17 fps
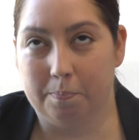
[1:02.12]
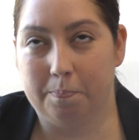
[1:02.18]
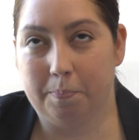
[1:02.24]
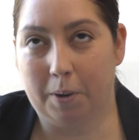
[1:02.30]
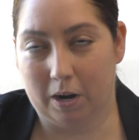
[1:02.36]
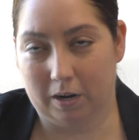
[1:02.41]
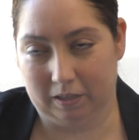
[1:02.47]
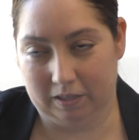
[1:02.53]

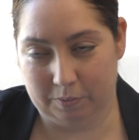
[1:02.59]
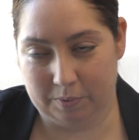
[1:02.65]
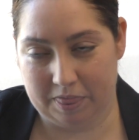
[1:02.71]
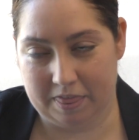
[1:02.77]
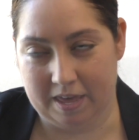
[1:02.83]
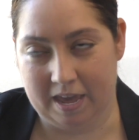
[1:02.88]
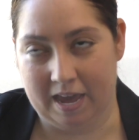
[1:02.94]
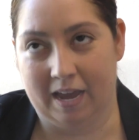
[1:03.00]
partly
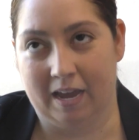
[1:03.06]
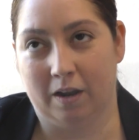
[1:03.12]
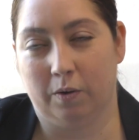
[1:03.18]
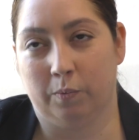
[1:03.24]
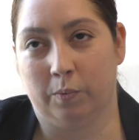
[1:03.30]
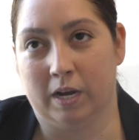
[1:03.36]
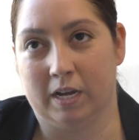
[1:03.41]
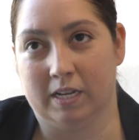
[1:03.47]
with
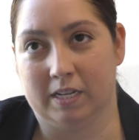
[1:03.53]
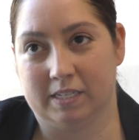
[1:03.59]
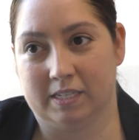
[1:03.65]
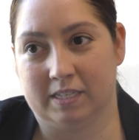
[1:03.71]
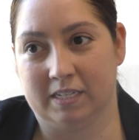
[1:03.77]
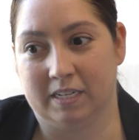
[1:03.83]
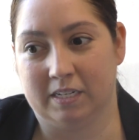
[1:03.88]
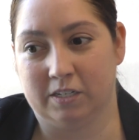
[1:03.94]
that
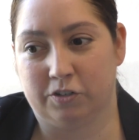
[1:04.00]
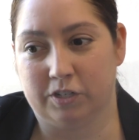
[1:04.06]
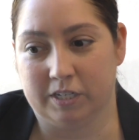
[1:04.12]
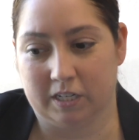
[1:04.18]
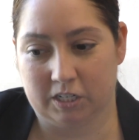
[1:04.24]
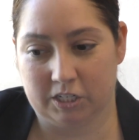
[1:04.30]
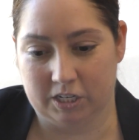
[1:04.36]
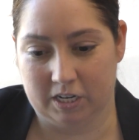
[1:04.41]
was the
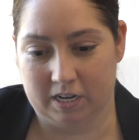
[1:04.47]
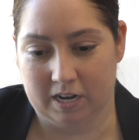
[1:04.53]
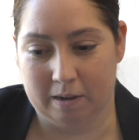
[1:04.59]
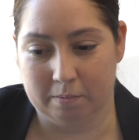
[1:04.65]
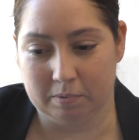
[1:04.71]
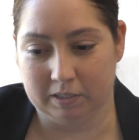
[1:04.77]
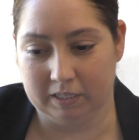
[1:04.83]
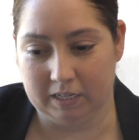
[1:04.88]
introduction,
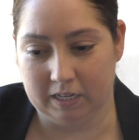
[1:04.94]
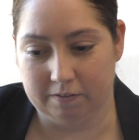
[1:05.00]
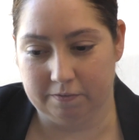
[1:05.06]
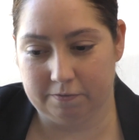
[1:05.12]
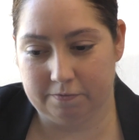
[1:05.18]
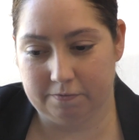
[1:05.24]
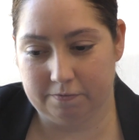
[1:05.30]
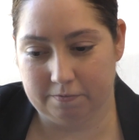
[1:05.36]
I
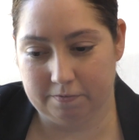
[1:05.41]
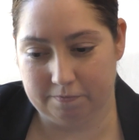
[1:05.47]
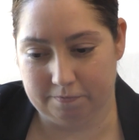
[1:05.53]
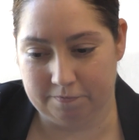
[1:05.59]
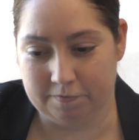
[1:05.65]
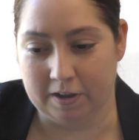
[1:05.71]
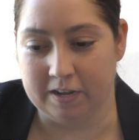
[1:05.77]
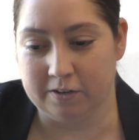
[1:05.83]
believe,
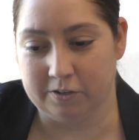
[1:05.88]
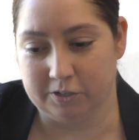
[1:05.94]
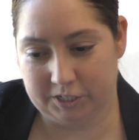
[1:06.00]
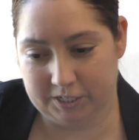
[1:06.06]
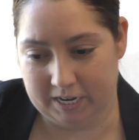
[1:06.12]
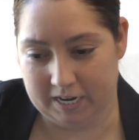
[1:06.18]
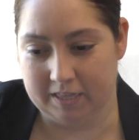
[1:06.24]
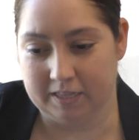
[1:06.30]
if I
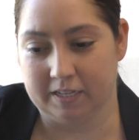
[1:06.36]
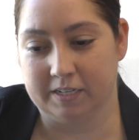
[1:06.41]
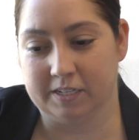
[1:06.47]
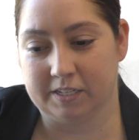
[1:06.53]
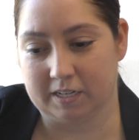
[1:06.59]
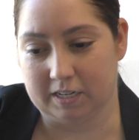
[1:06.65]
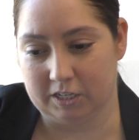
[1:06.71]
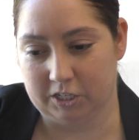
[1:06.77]
understand the
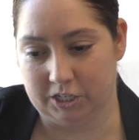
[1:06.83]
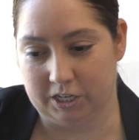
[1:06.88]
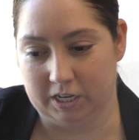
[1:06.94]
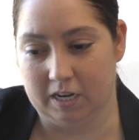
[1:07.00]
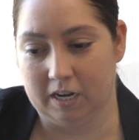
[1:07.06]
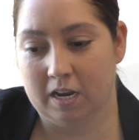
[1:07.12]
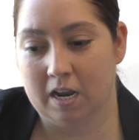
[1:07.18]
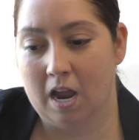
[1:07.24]

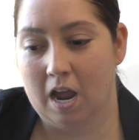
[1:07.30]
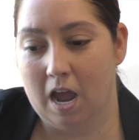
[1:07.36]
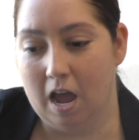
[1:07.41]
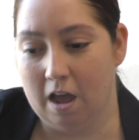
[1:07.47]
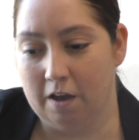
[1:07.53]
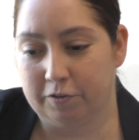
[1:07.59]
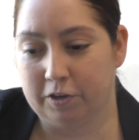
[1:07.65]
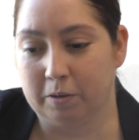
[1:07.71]
discussion,
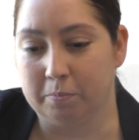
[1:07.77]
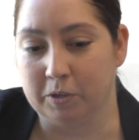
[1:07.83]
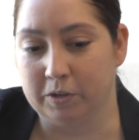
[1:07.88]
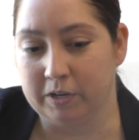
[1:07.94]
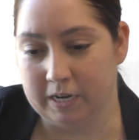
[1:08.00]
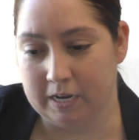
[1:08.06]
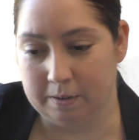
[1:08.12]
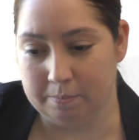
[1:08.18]
of
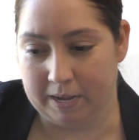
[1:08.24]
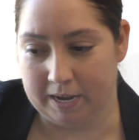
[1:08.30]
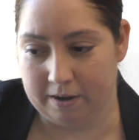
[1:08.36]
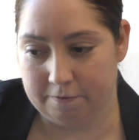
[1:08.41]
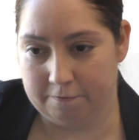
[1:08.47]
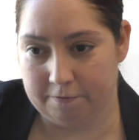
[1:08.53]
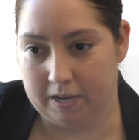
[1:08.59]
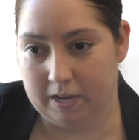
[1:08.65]
community
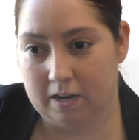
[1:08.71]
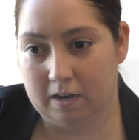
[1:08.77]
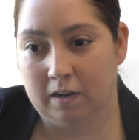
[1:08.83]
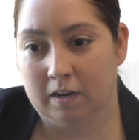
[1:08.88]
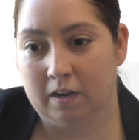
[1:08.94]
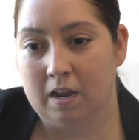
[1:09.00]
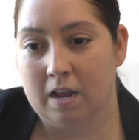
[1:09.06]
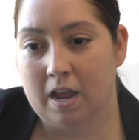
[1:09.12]

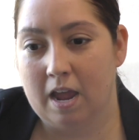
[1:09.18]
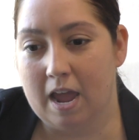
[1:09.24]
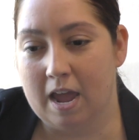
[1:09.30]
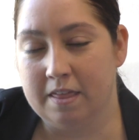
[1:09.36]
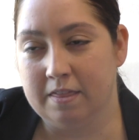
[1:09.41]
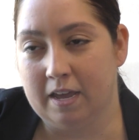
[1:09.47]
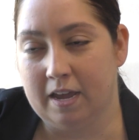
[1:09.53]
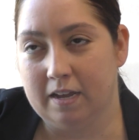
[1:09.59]
benefit,
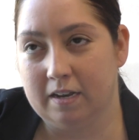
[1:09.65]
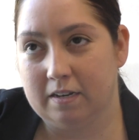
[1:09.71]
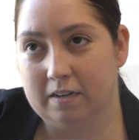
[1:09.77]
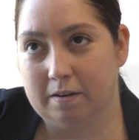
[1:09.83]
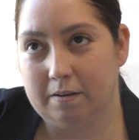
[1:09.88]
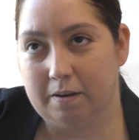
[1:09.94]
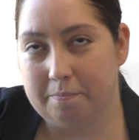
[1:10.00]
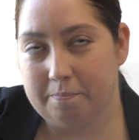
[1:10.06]
and
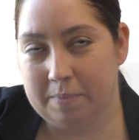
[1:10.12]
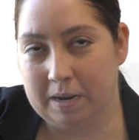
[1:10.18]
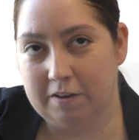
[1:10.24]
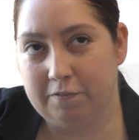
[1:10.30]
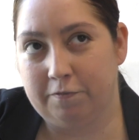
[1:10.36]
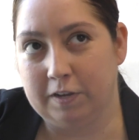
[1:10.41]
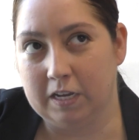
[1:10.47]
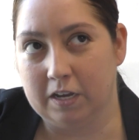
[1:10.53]
that
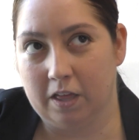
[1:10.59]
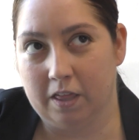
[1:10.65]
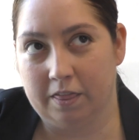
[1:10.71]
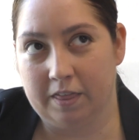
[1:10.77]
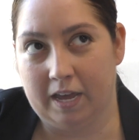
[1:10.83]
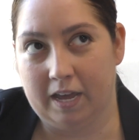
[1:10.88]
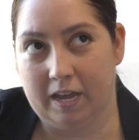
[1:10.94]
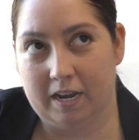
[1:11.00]
many
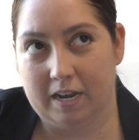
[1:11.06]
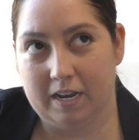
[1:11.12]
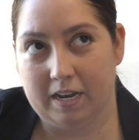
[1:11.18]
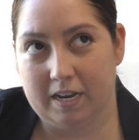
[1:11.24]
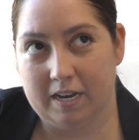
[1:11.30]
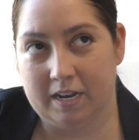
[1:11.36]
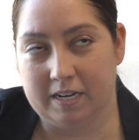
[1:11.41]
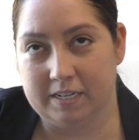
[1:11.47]
feel that
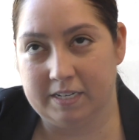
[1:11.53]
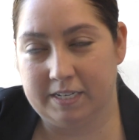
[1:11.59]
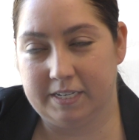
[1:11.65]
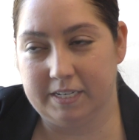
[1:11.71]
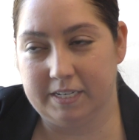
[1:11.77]
it